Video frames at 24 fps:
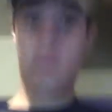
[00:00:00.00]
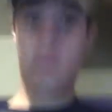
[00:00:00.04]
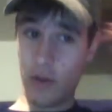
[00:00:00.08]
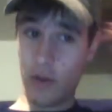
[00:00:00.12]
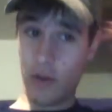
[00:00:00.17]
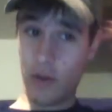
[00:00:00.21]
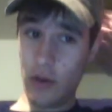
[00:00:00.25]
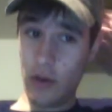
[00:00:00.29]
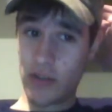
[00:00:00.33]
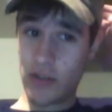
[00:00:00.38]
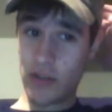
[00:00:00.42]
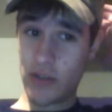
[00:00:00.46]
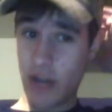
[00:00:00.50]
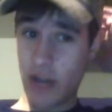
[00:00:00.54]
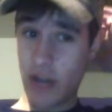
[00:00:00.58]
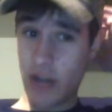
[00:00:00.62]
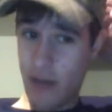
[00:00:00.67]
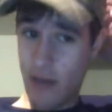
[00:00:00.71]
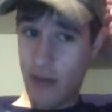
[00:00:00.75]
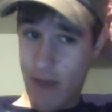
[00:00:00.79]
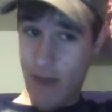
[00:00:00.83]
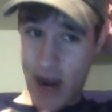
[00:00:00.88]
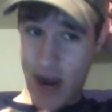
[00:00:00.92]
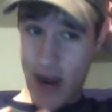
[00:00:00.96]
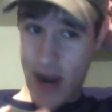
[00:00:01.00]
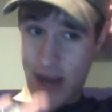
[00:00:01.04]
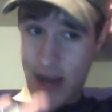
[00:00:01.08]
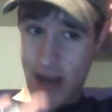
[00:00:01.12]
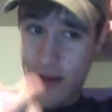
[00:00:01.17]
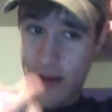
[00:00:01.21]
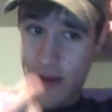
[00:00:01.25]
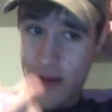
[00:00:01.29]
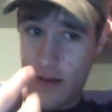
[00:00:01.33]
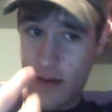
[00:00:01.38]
loosen up my